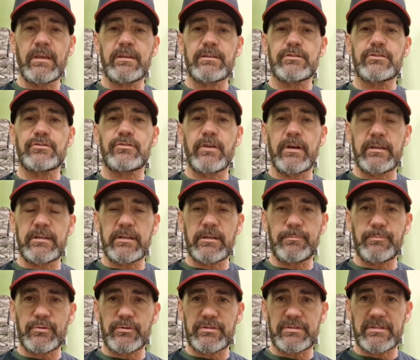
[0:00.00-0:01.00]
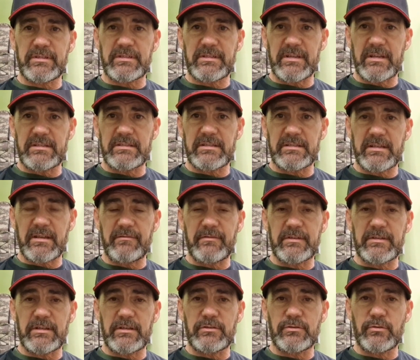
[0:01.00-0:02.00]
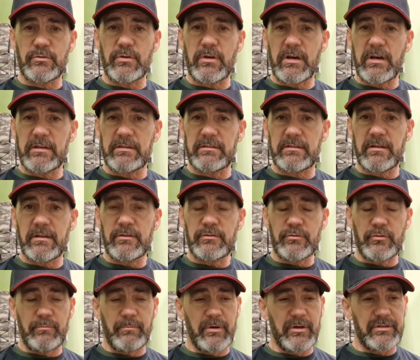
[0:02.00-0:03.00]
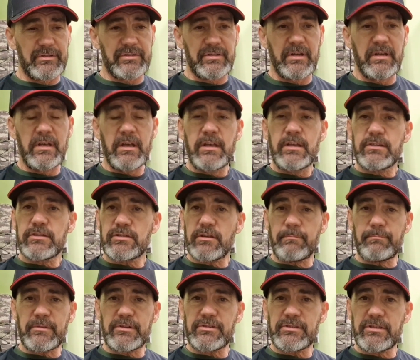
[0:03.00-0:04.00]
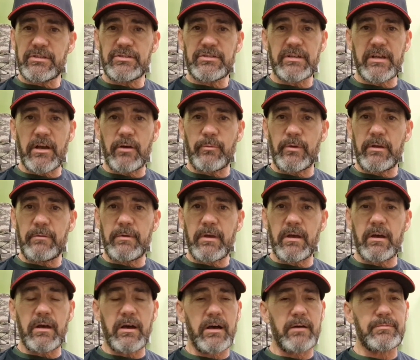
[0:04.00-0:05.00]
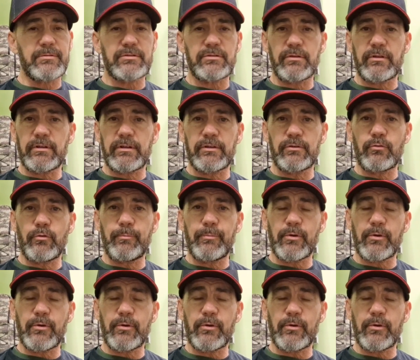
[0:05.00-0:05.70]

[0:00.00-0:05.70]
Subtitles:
is trying to push the sensitivity too hard, too much. Some machines you get away with it, absolutely no